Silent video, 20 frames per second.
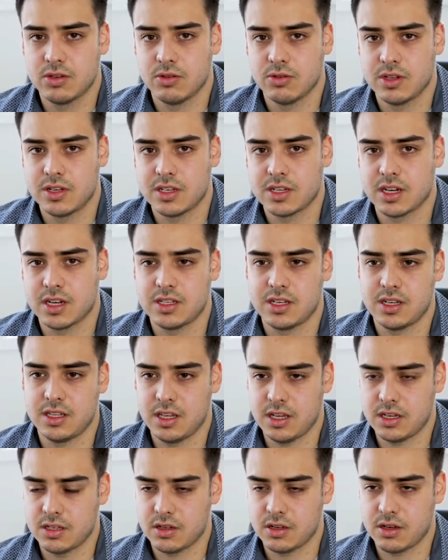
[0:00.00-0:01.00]
or discussing
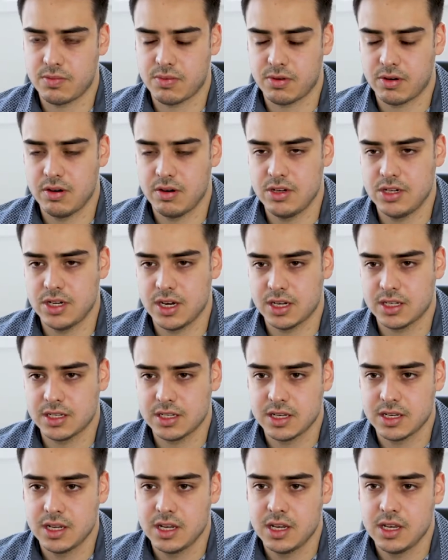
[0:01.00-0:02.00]
things on the
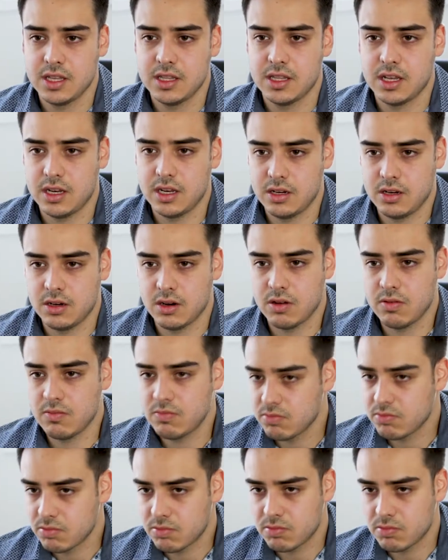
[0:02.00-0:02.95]
project, then